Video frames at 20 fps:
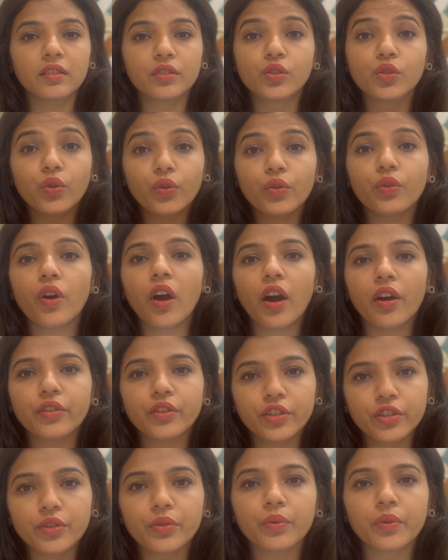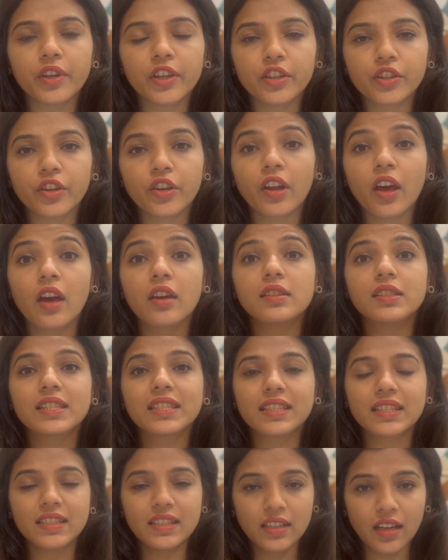don't know how to do it or are
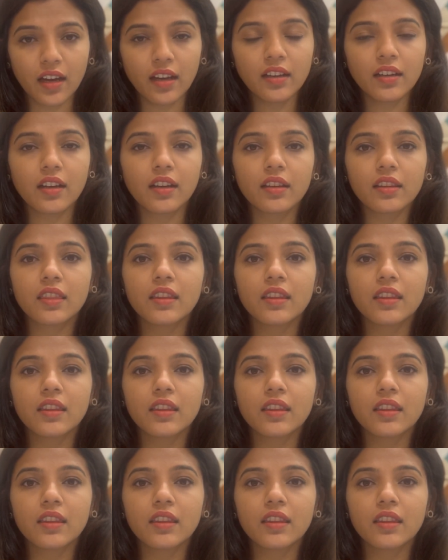stuck,